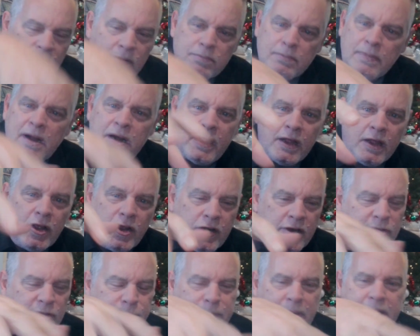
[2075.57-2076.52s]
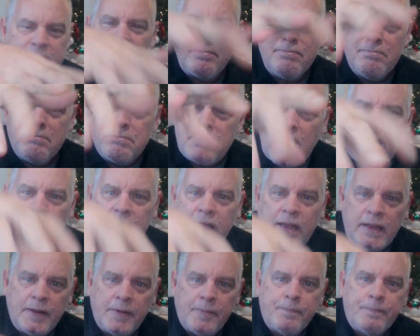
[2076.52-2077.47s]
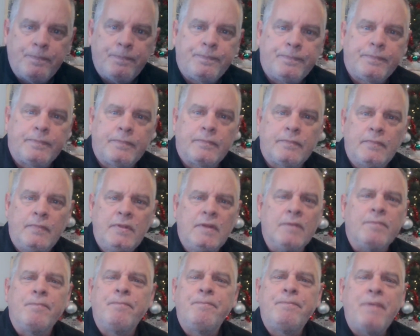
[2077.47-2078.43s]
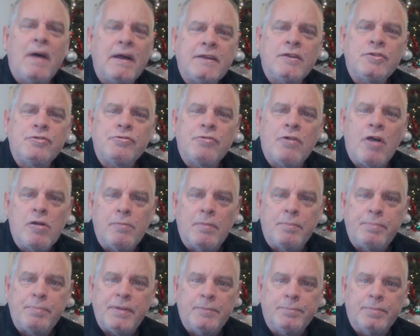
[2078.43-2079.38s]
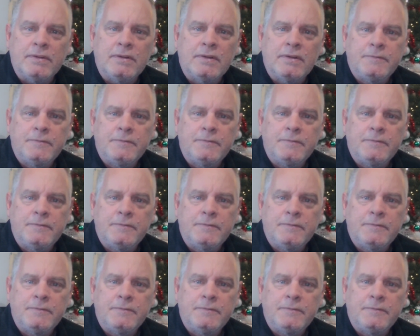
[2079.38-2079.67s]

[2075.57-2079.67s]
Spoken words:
Money. You're not spending enough money. The fuck is wrong with people?